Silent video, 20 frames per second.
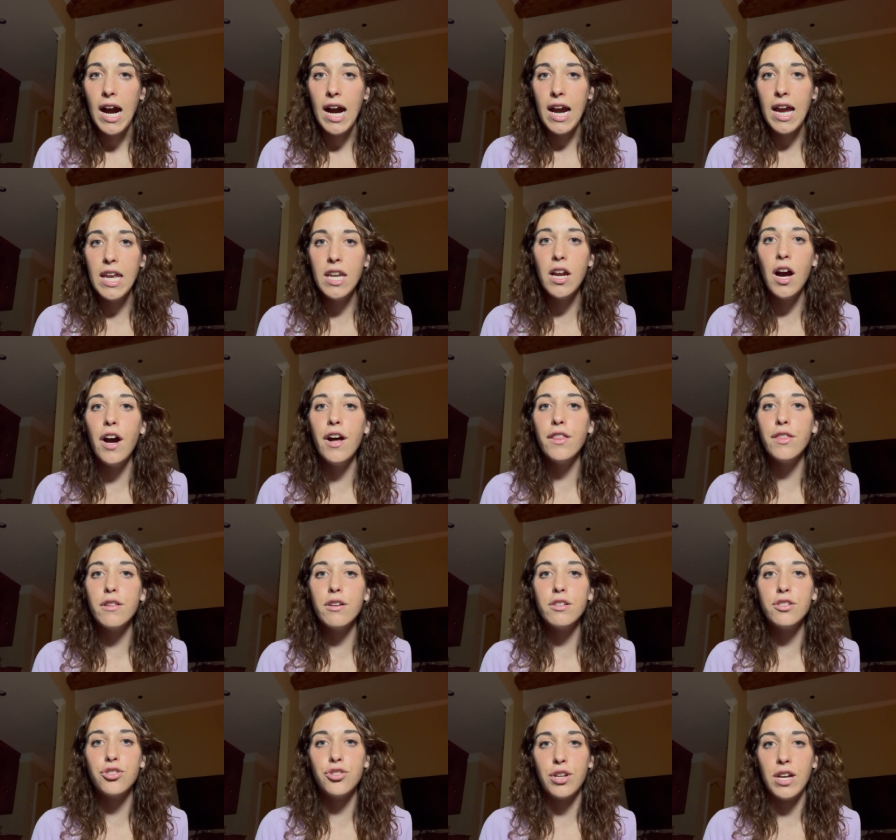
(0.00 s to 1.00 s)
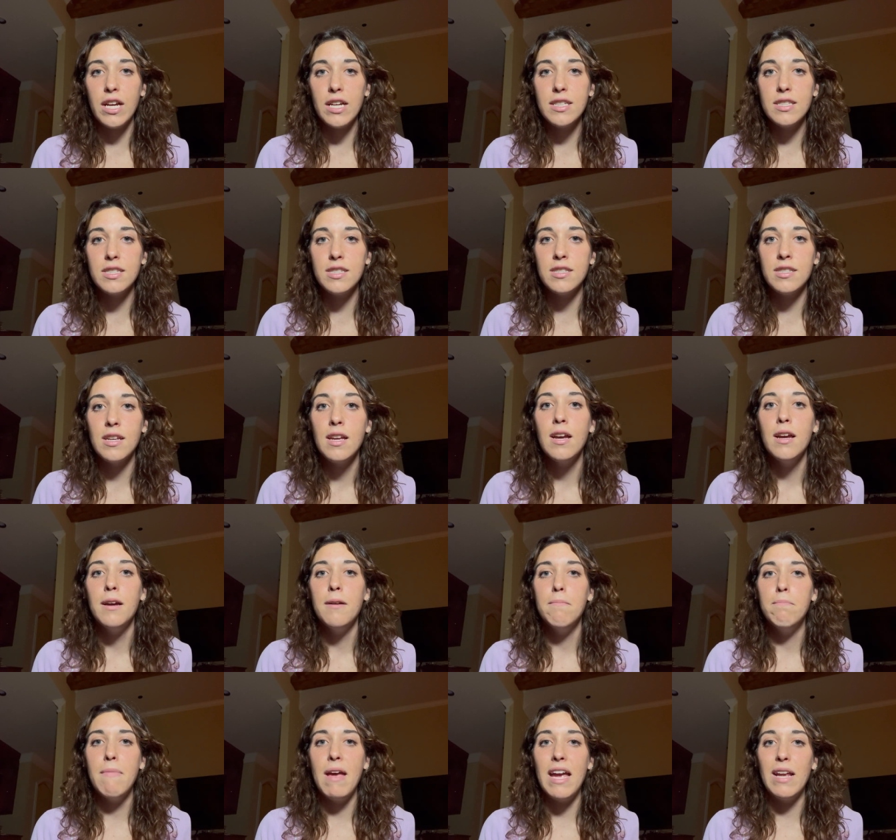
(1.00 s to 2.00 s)
and other drinks
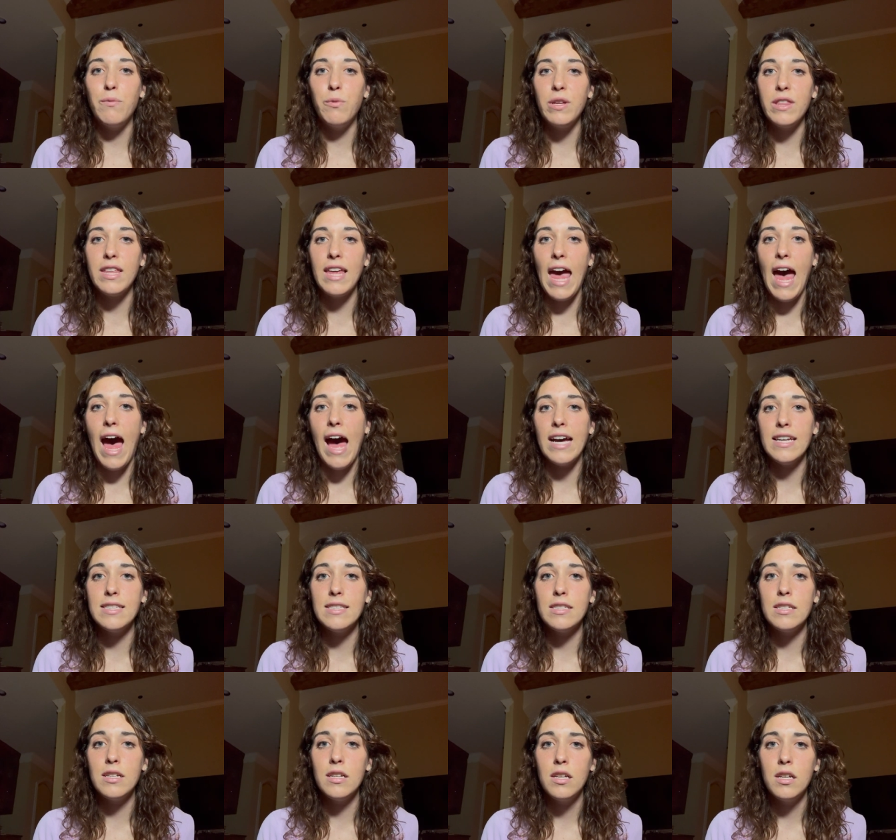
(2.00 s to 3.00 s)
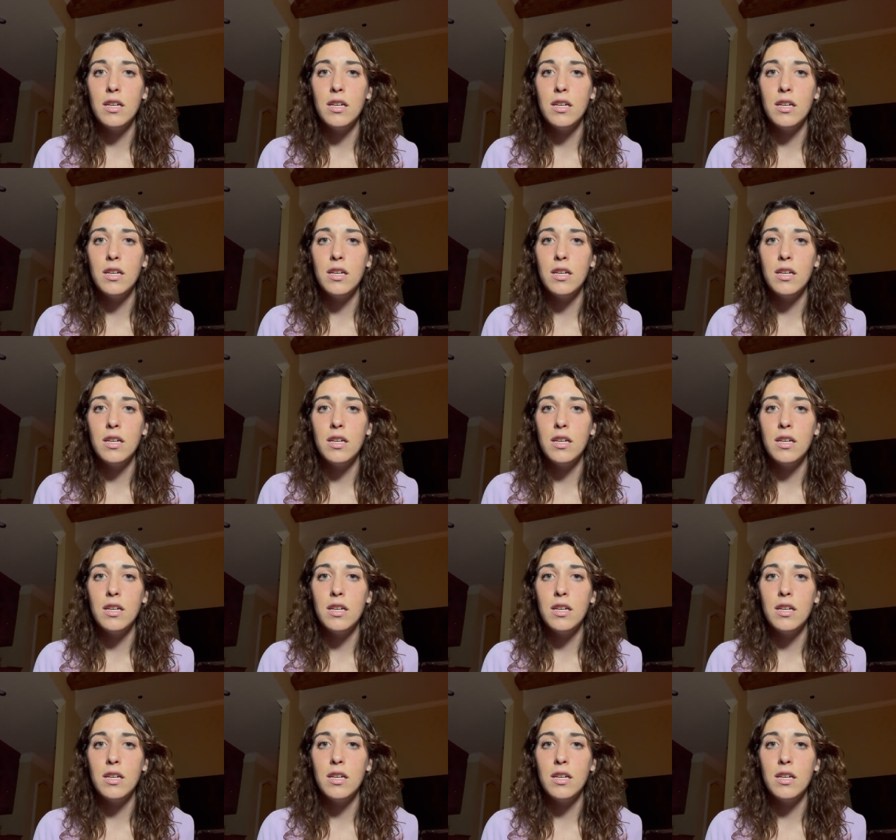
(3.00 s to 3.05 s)
made with gas.